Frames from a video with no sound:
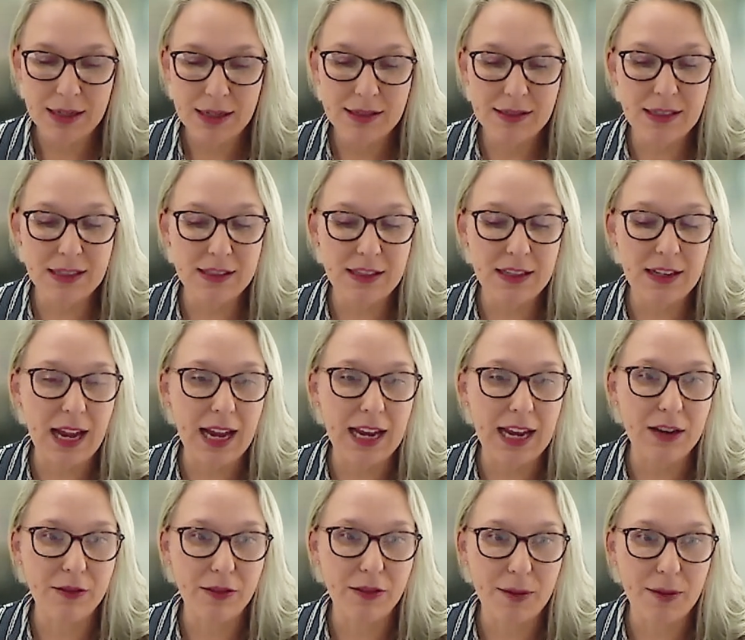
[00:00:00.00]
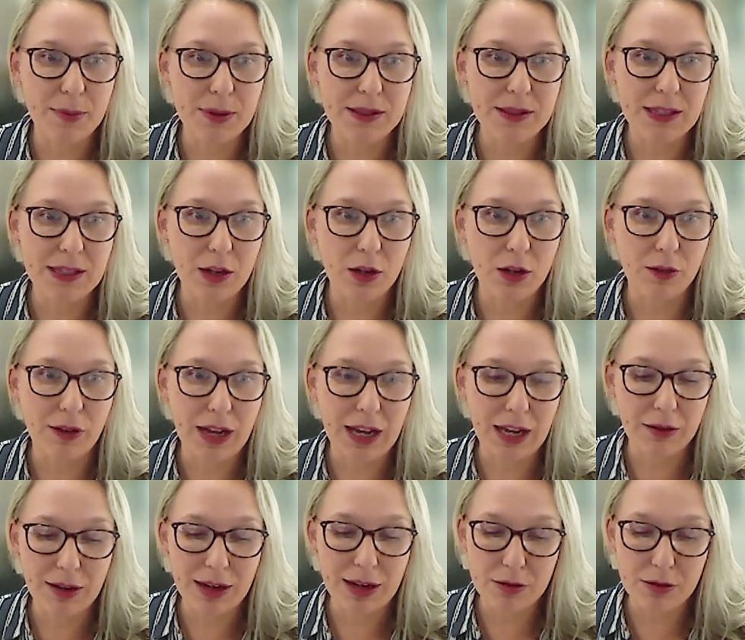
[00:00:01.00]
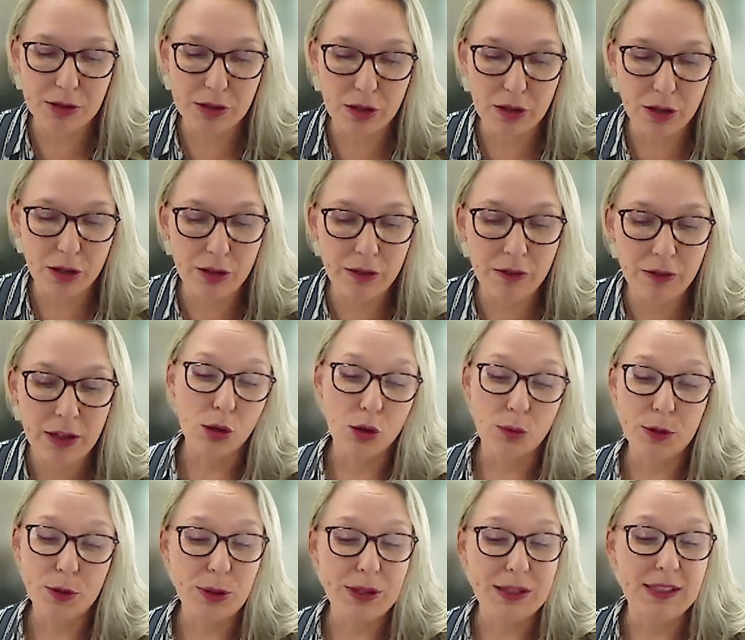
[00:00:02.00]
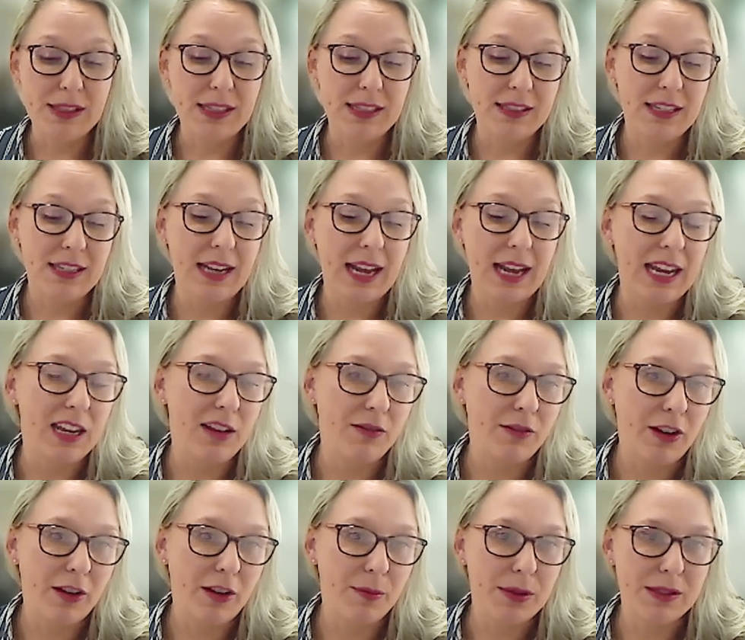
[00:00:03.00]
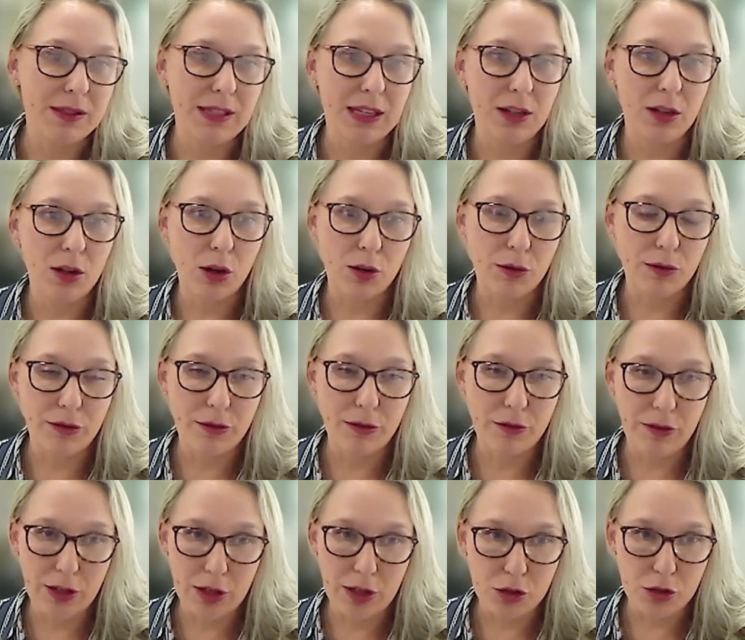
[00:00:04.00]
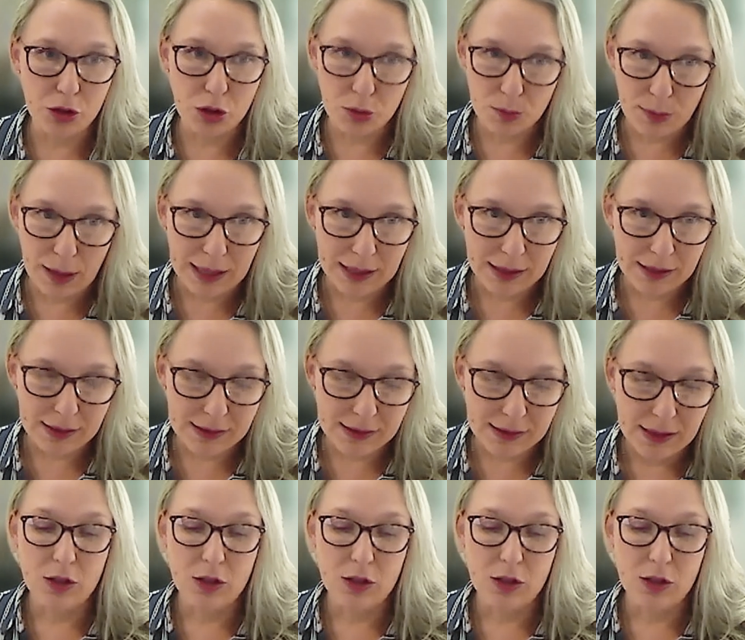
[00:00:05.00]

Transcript: 60 to 85% of heart rate reserve, or between 60 and 85% of VO2 max.